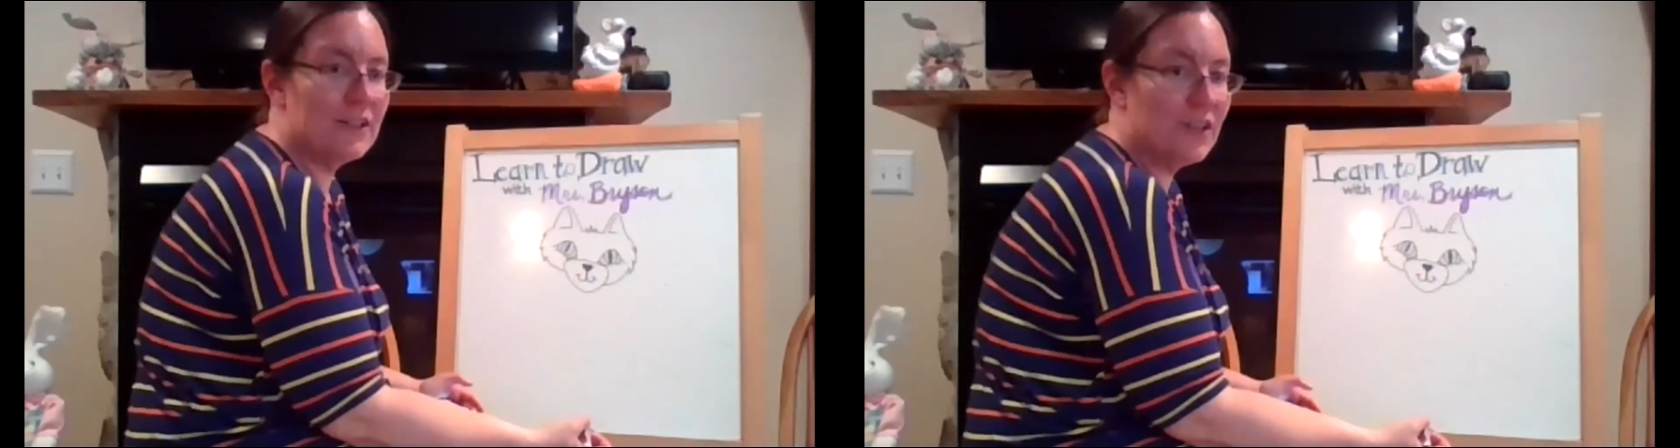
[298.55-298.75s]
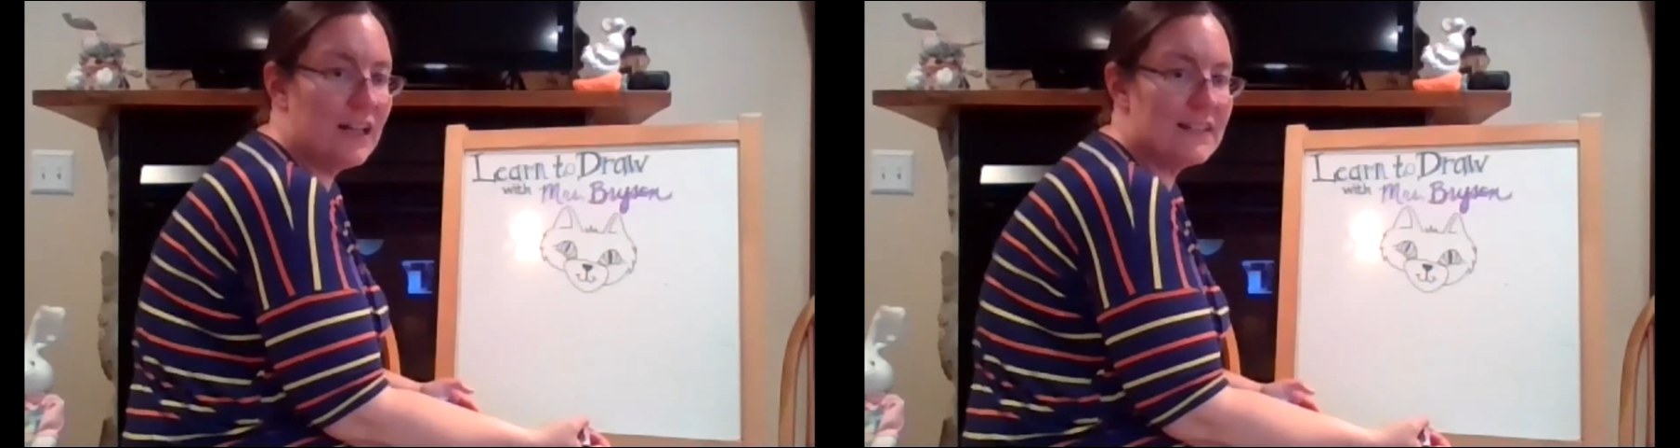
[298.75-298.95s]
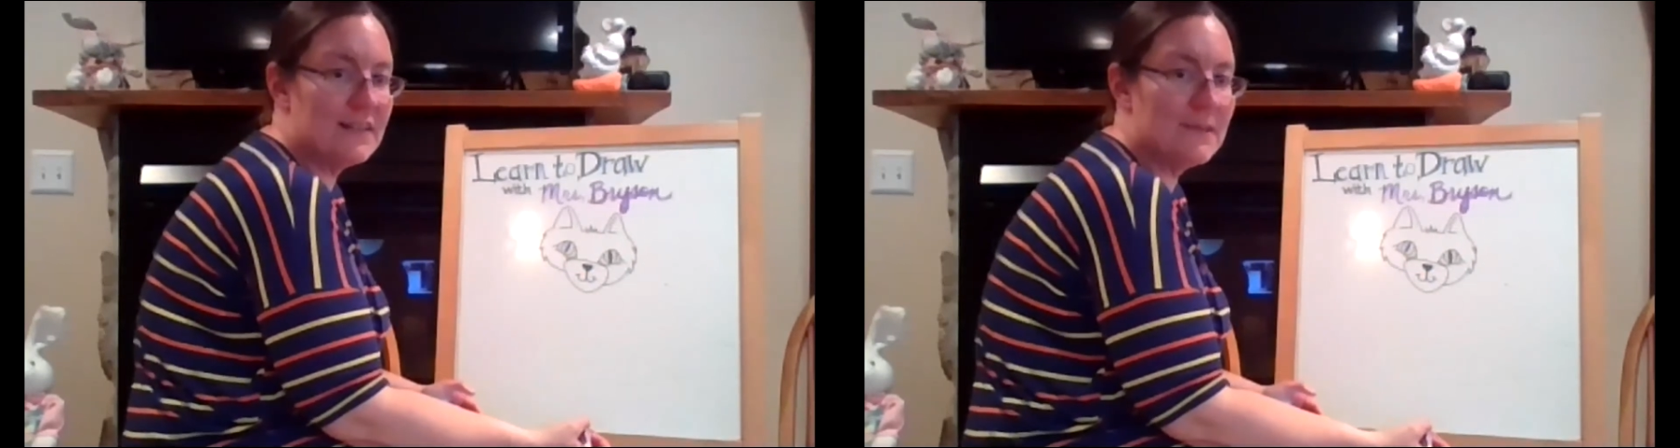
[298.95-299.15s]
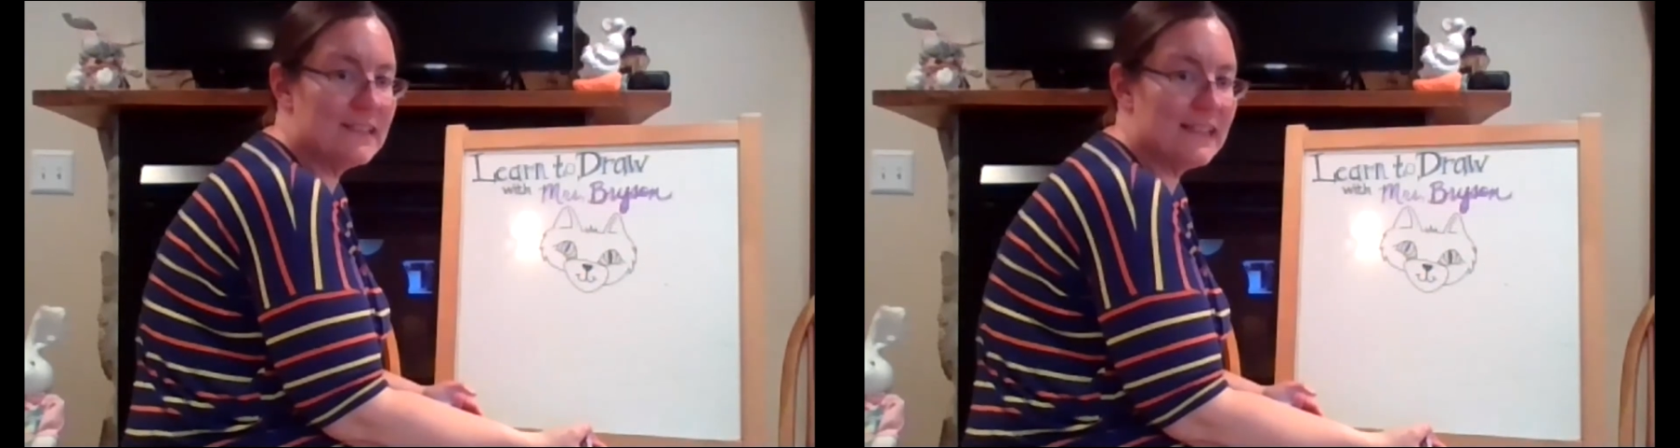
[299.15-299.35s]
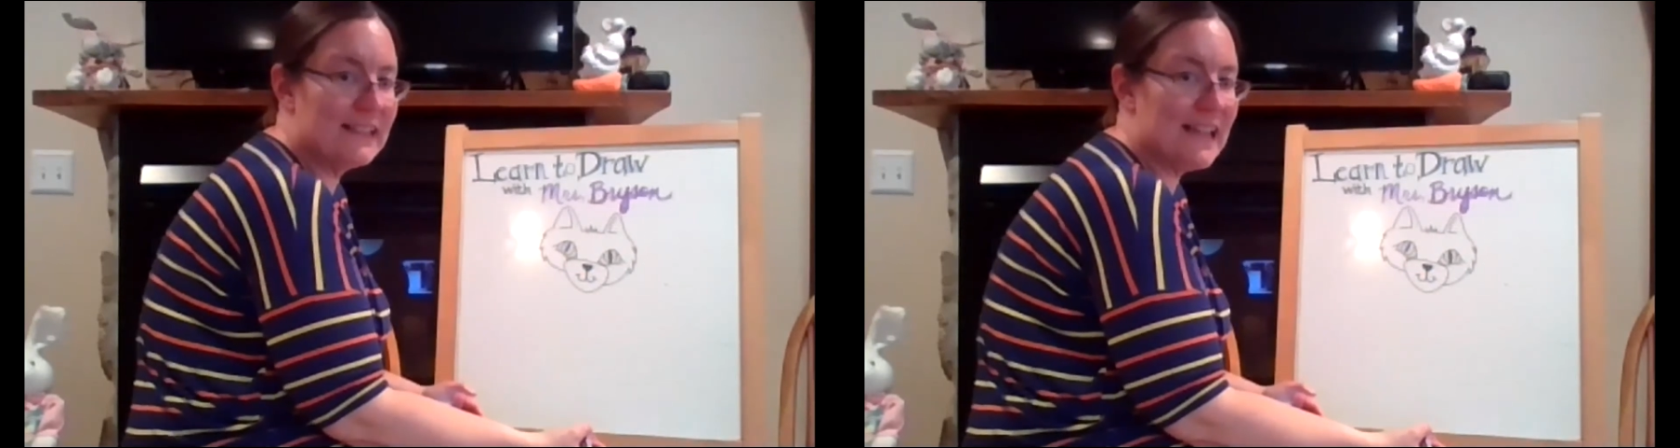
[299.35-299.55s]
draw some
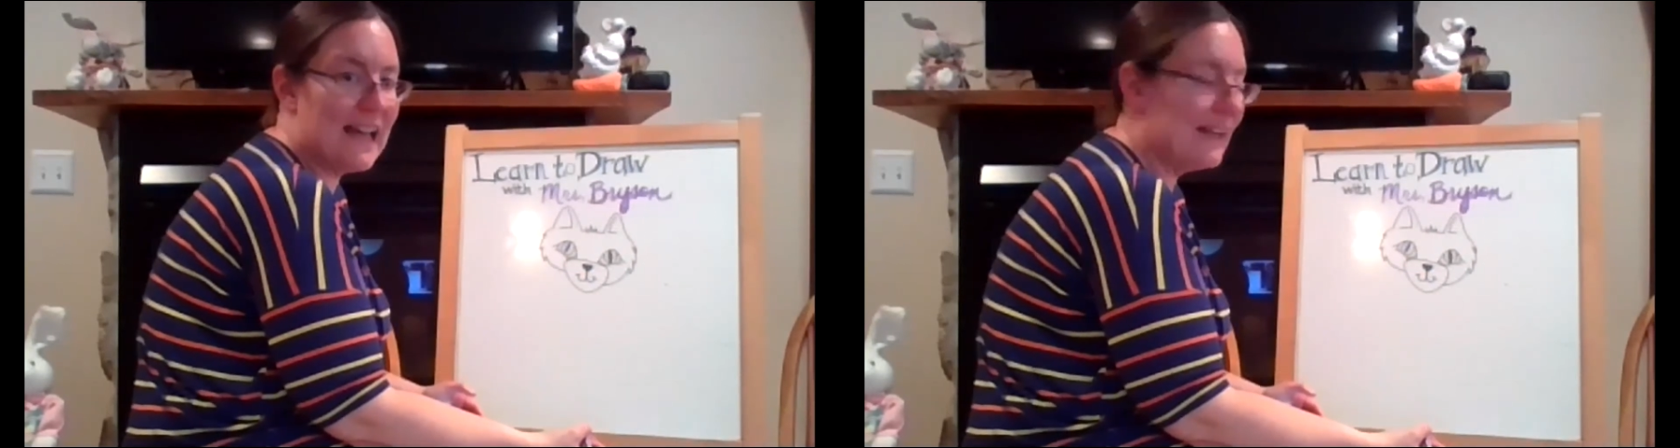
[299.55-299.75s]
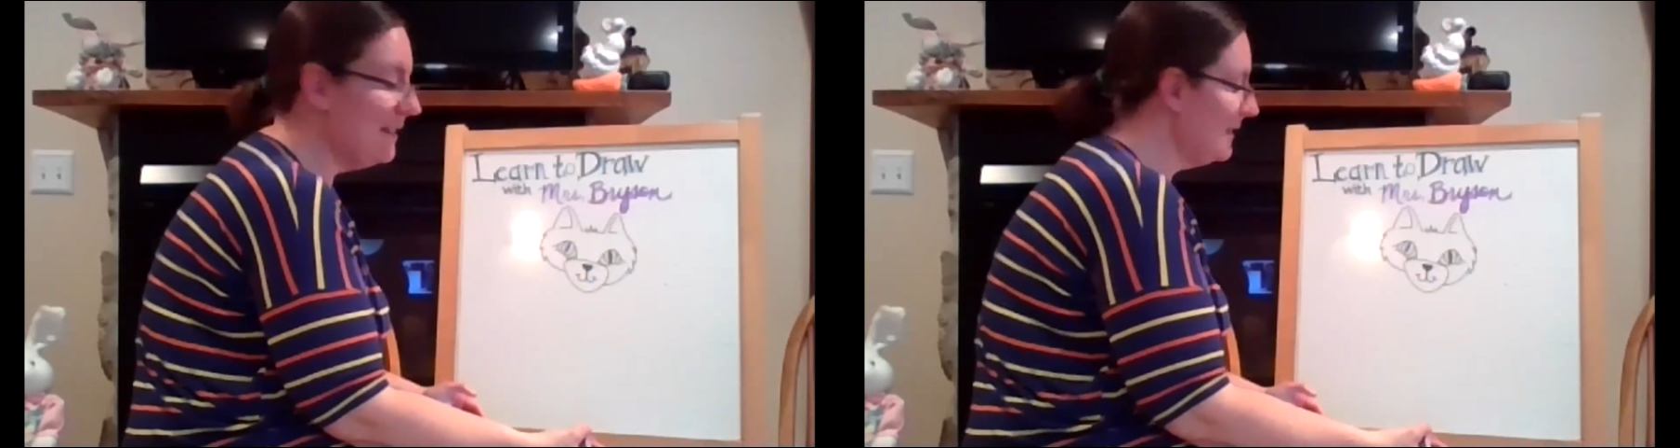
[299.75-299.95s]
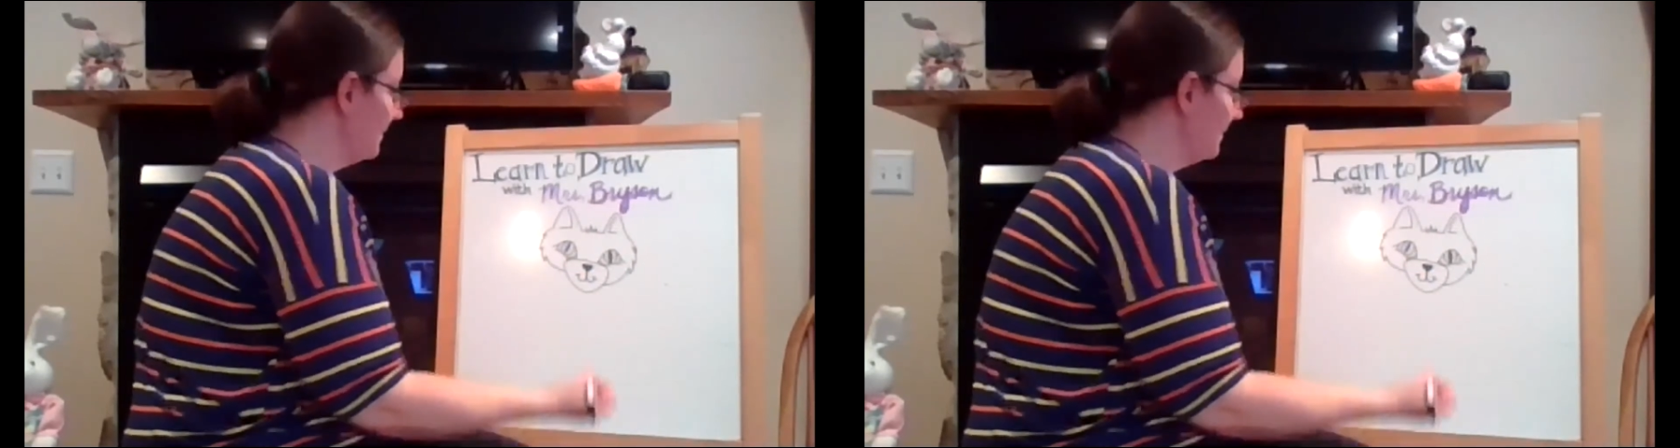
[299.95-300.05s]
zigzags